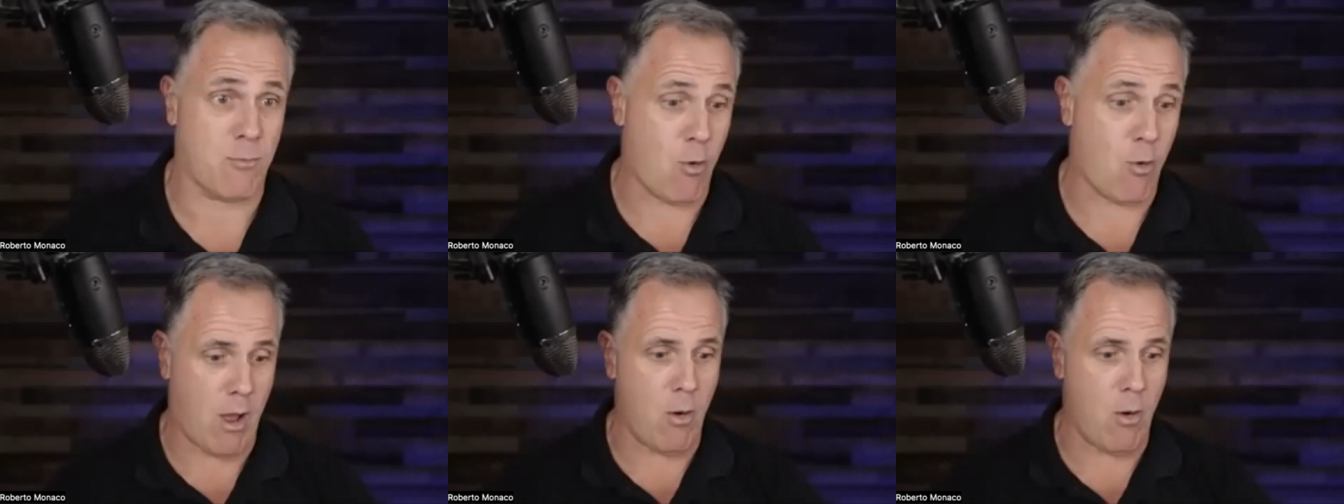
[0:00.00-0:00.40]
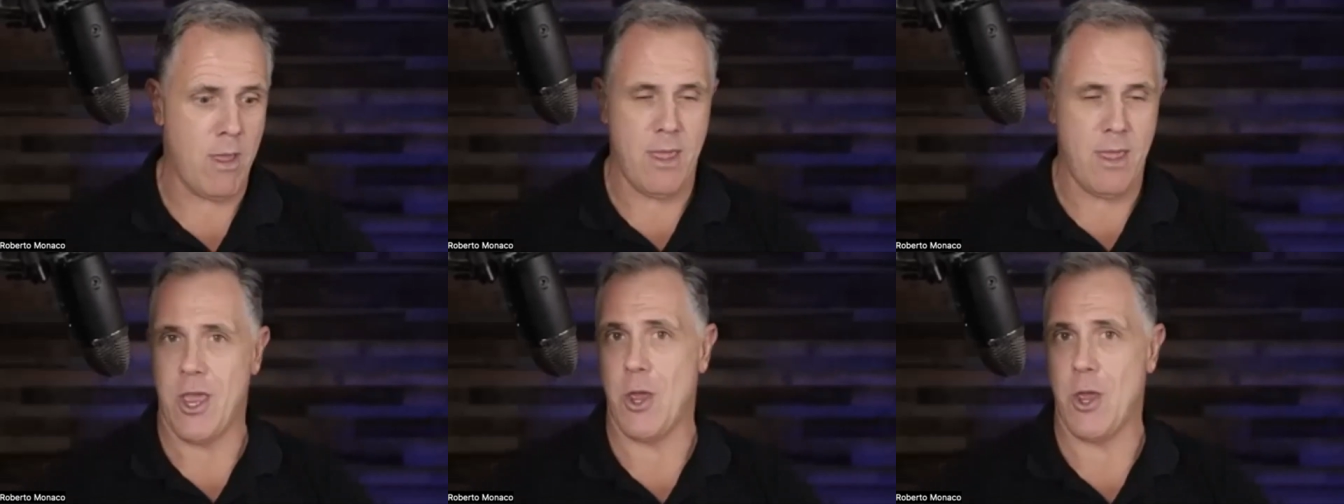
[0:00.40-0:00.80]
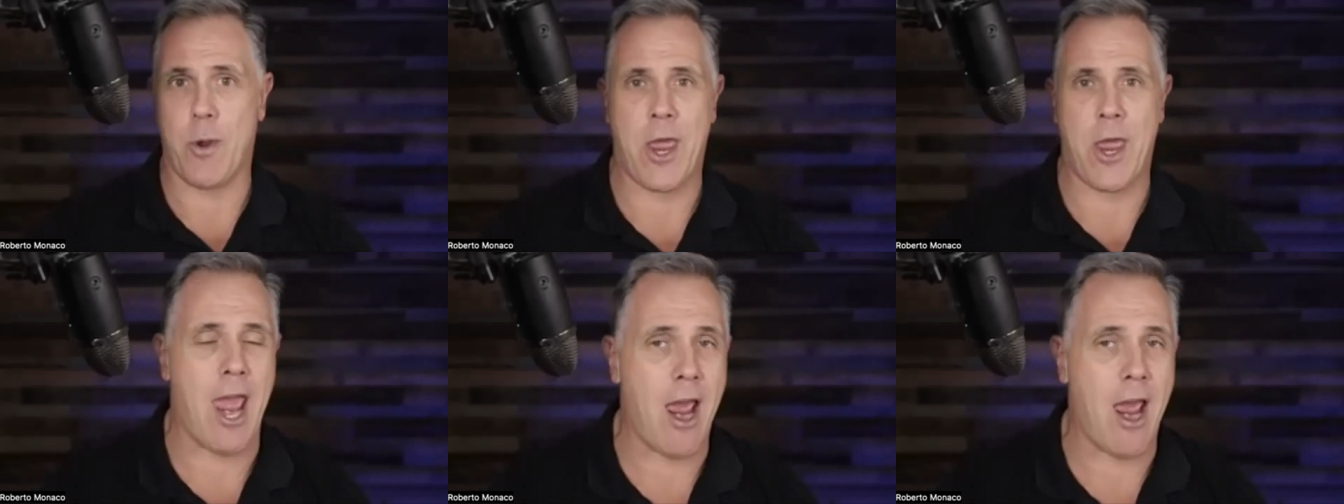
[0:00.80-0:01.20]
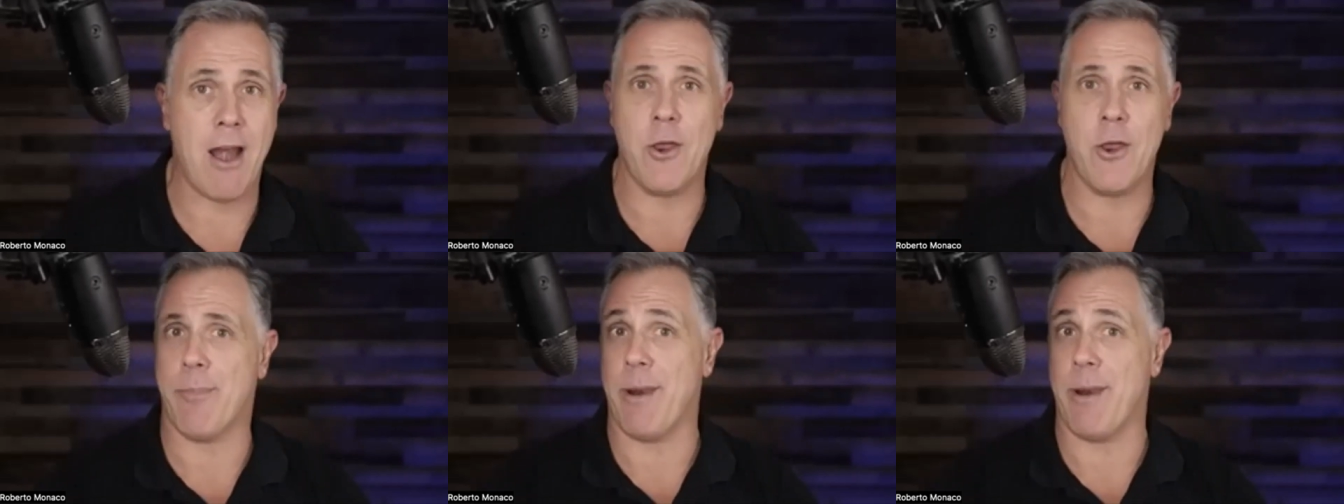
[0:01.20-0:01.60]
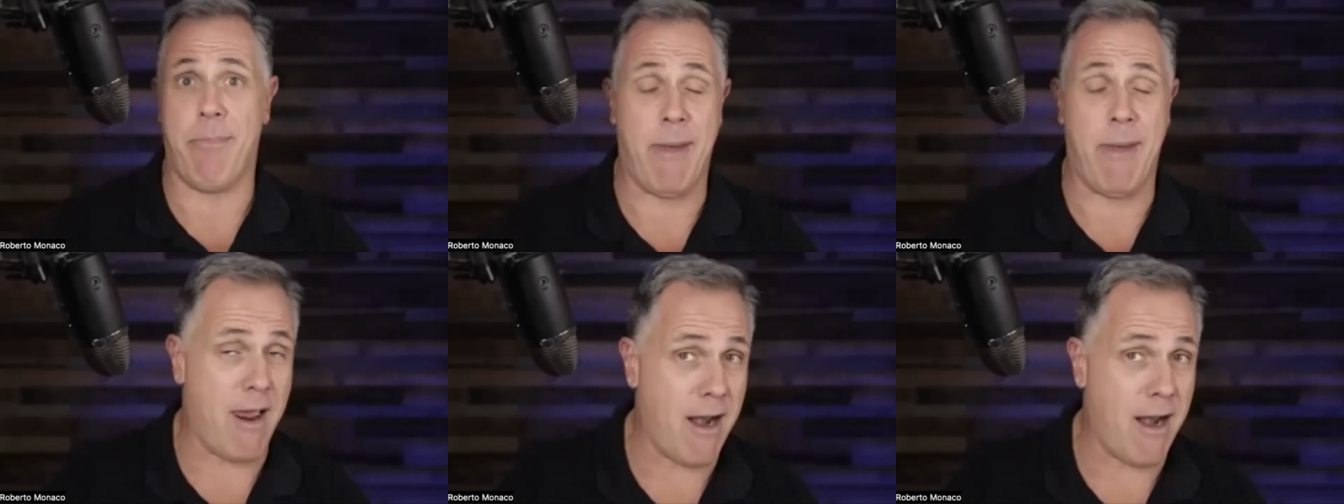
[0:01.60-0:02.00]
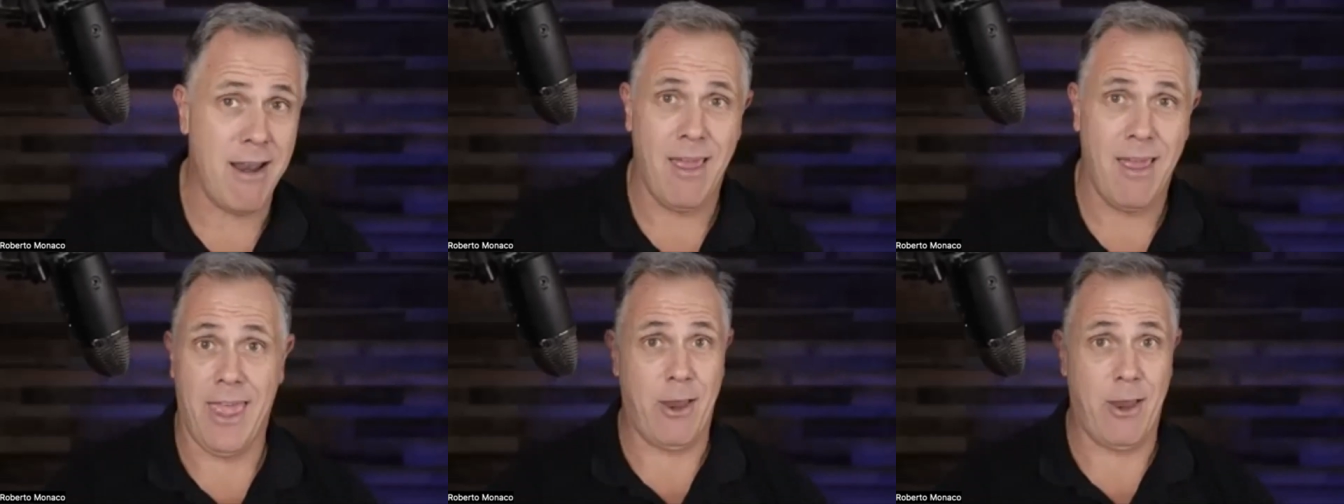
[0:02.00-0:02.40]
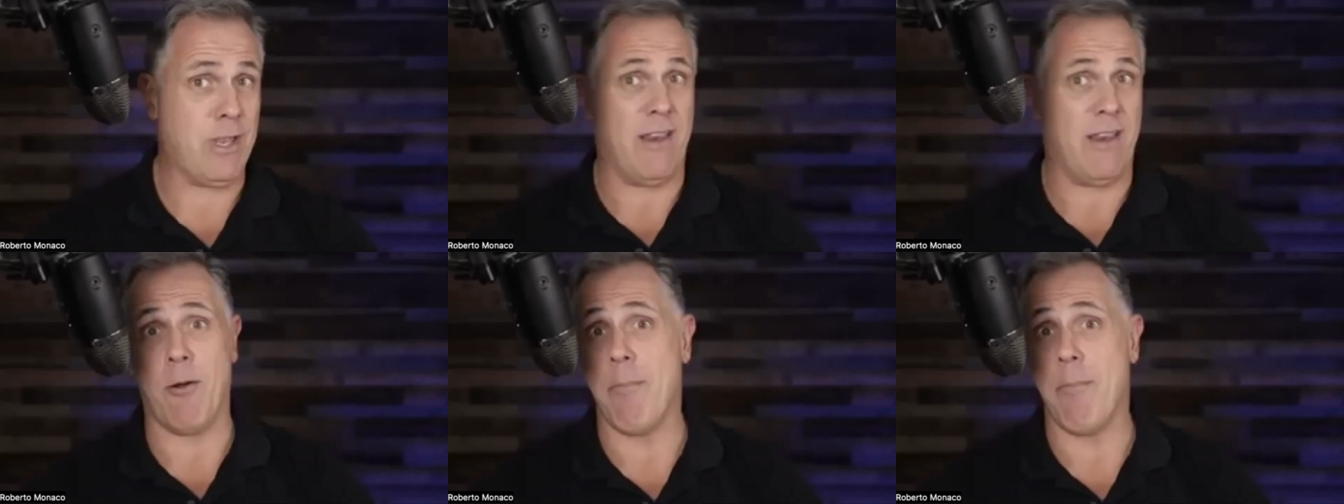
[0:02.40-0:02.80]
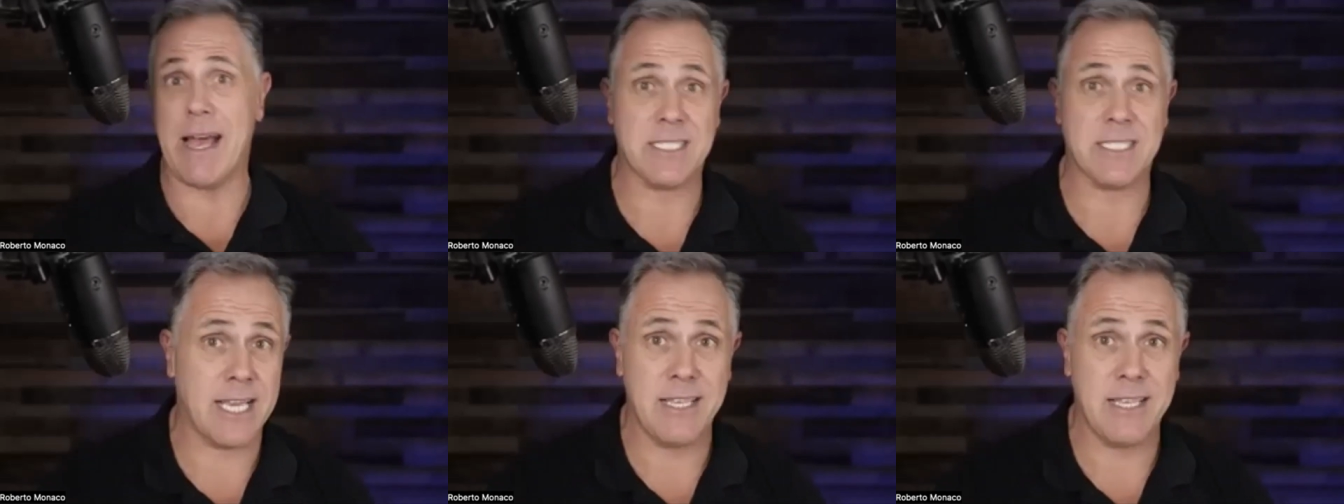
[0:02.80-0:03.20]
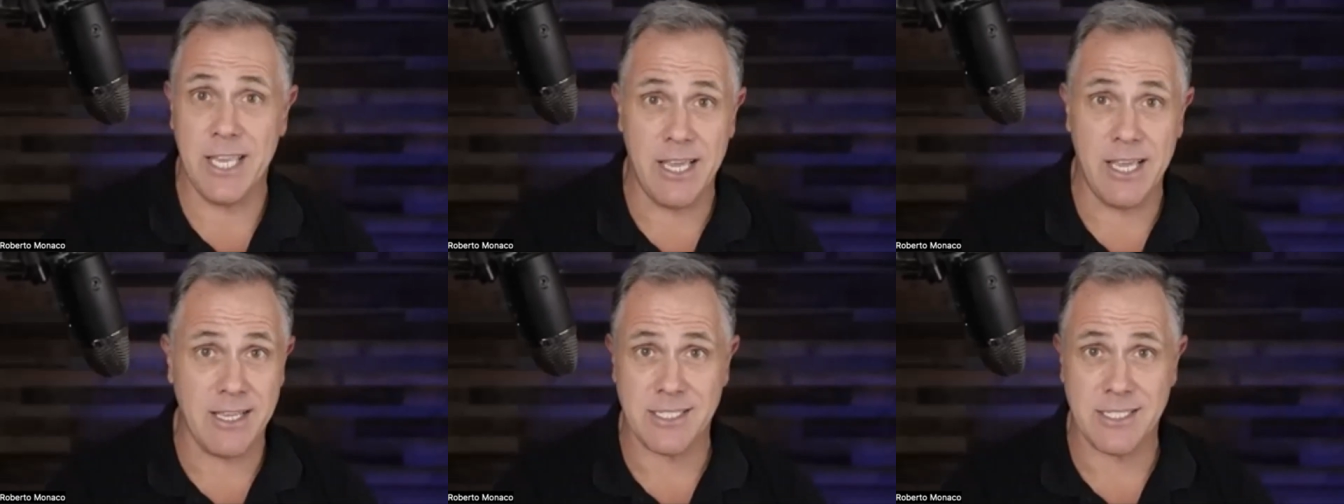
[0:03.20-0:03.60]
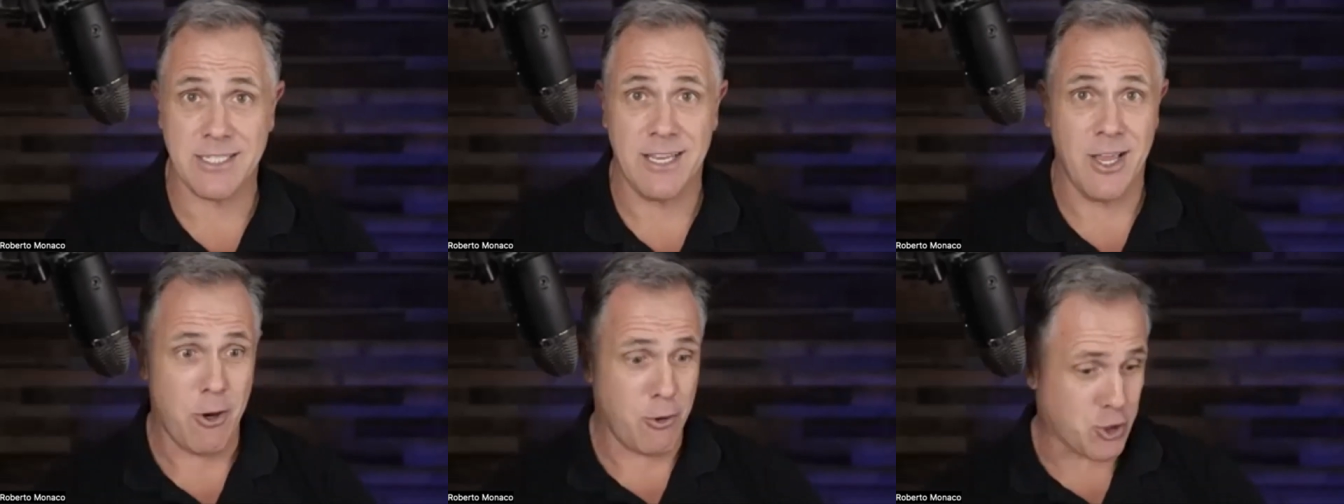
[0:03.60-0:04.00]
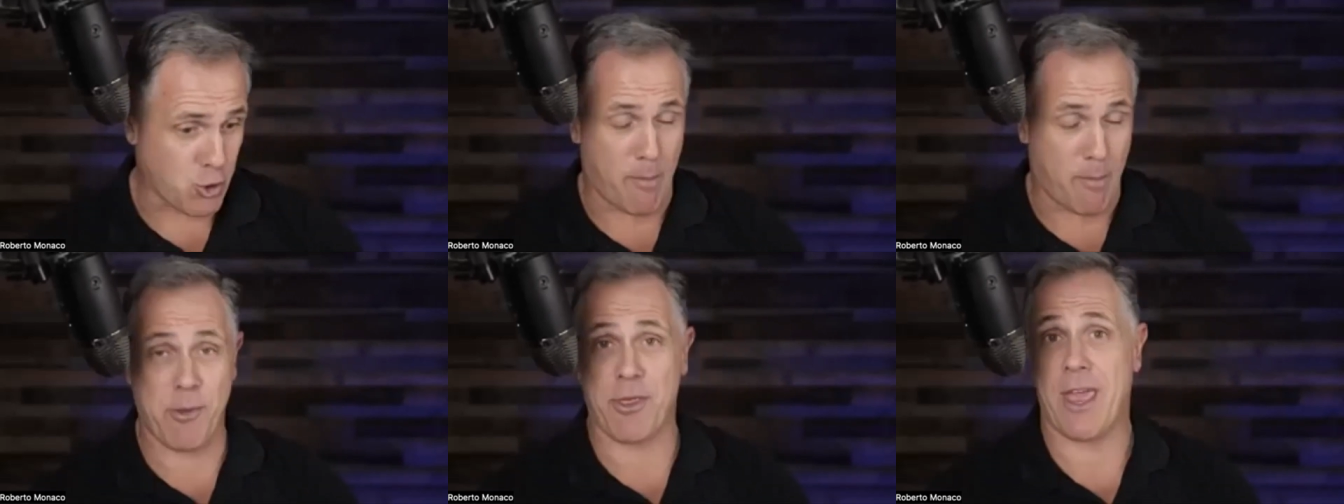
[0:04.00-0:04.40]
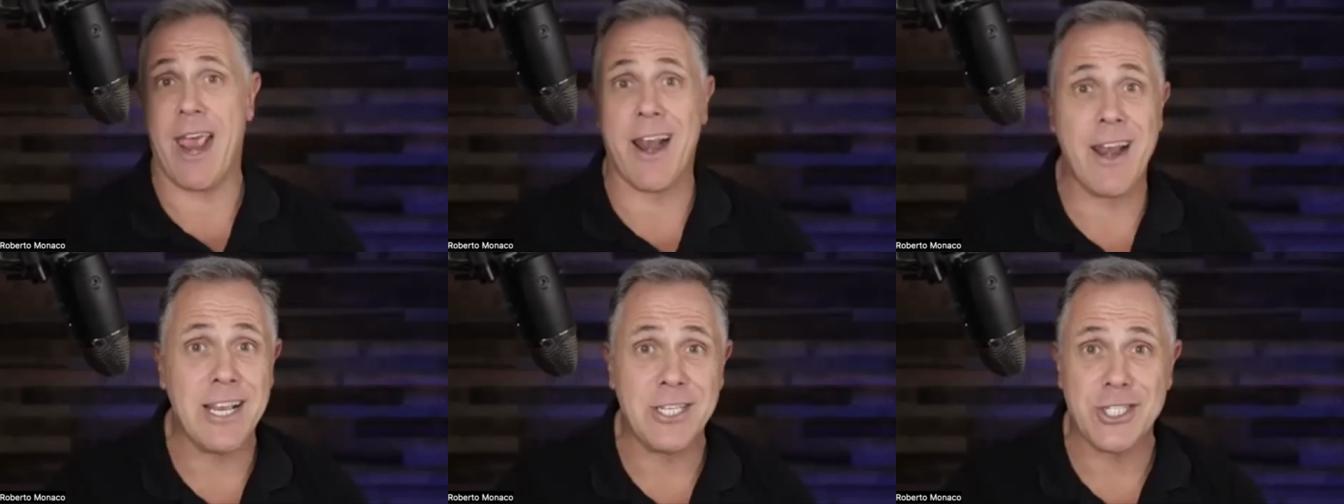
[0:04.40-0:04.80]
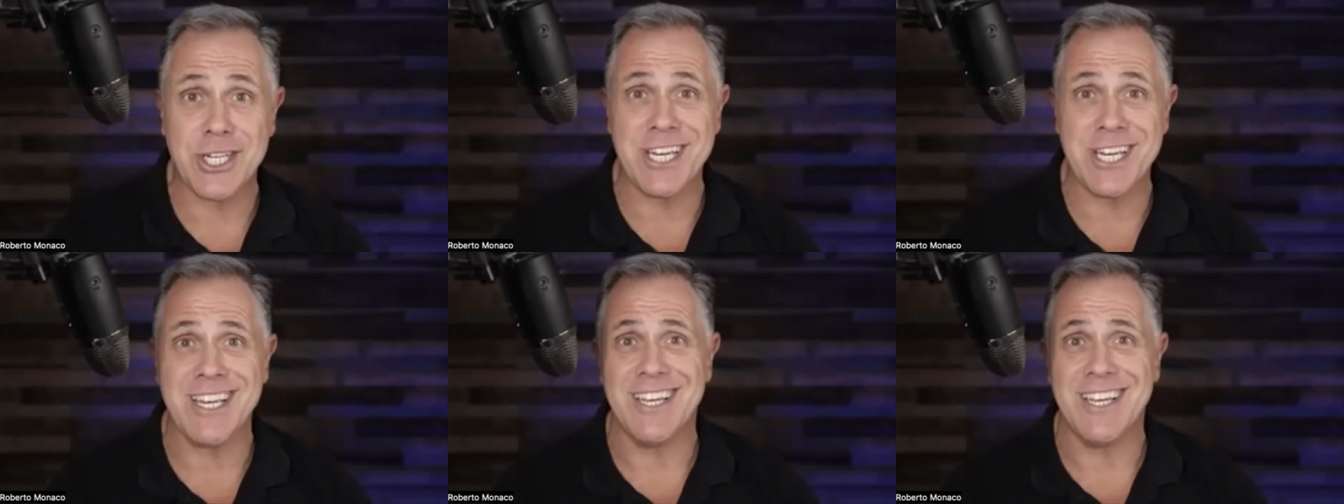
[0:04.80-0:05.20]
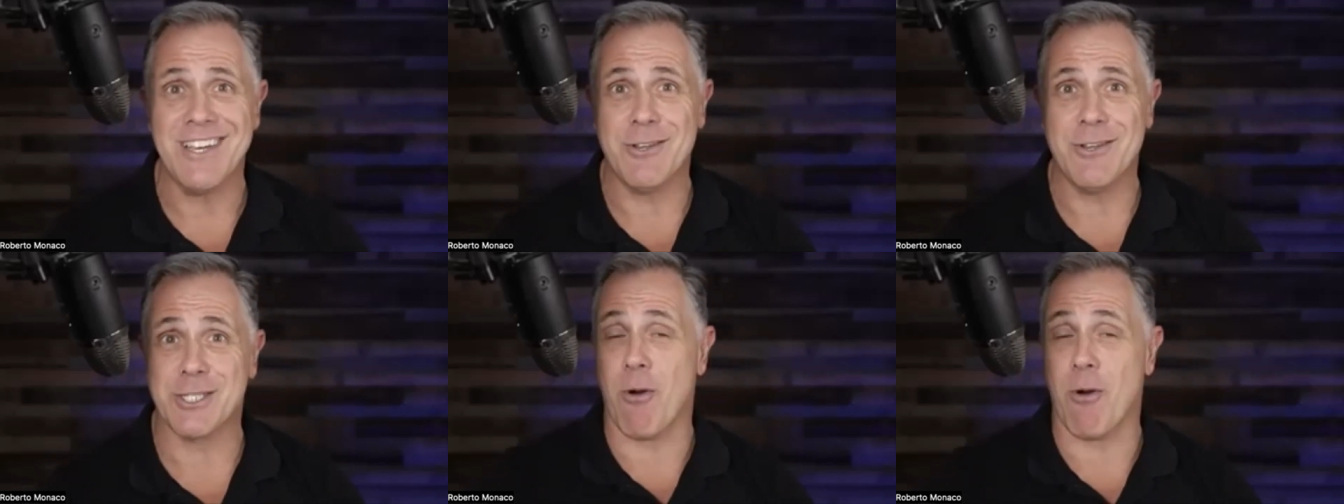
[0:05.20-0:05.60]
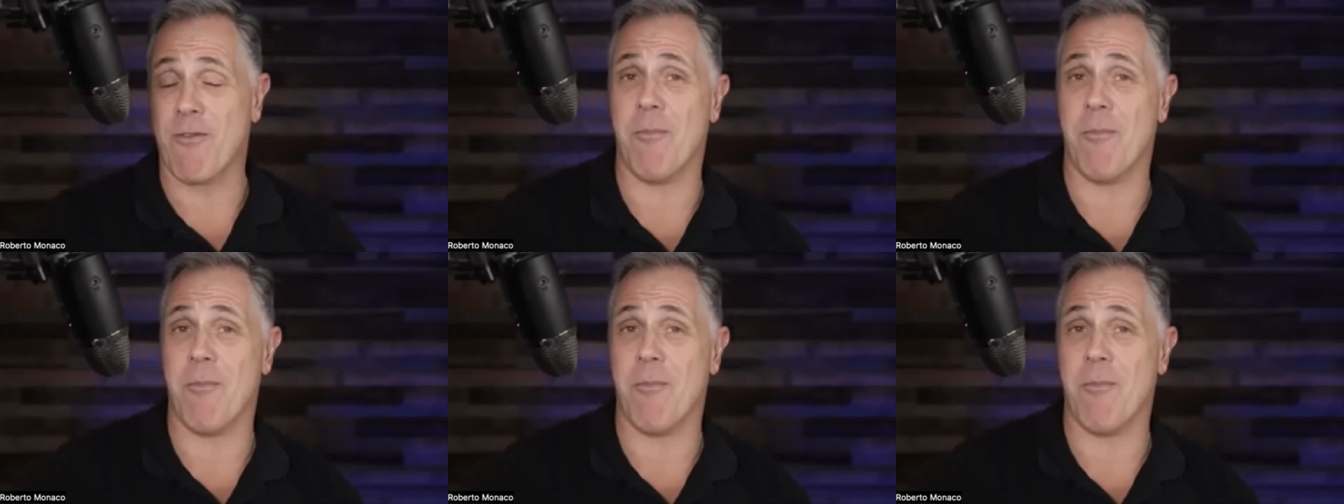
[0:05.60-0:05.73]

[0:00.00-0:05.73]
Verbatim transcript: Well, you care, you prepare, you deliver your best ideas, you show up with energy, you spoke yes.